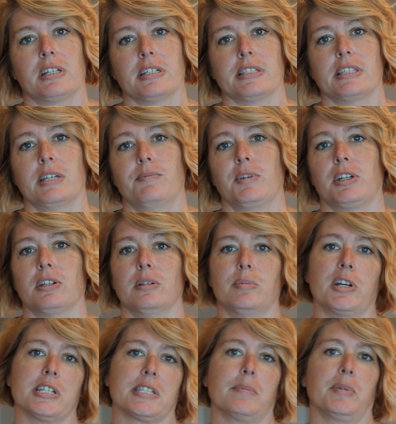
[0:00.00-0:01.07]
because then we could have
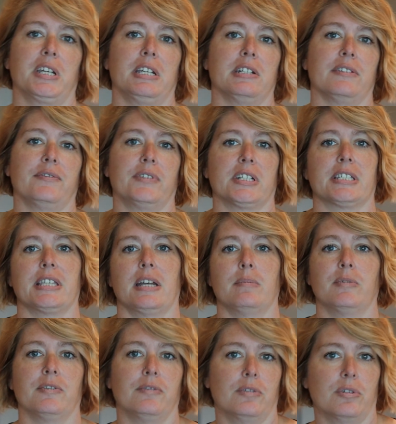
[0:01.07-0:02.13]
brought somebody in to fix that
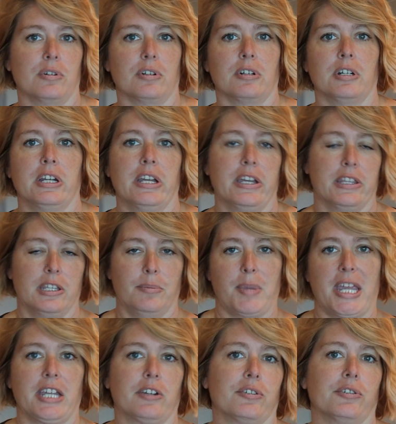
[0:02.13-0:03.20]
before the
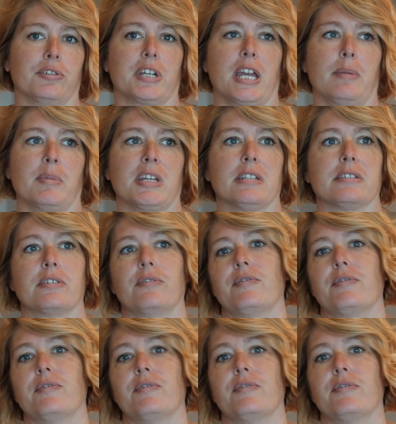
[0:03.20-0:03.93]
main crew came in. So